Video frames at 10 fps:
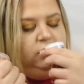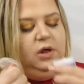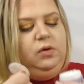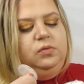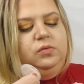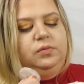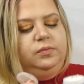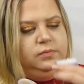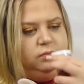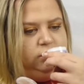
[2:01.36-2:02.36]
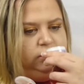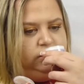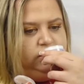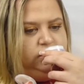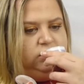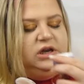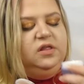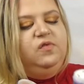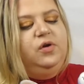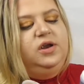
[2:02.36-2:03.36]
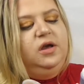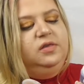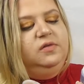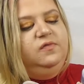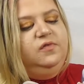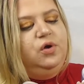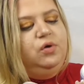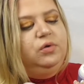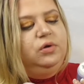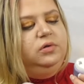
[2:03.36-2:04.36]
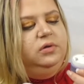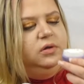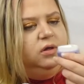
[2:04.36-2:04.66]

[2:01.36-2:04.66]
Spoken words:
Oh, that's very nice and floral.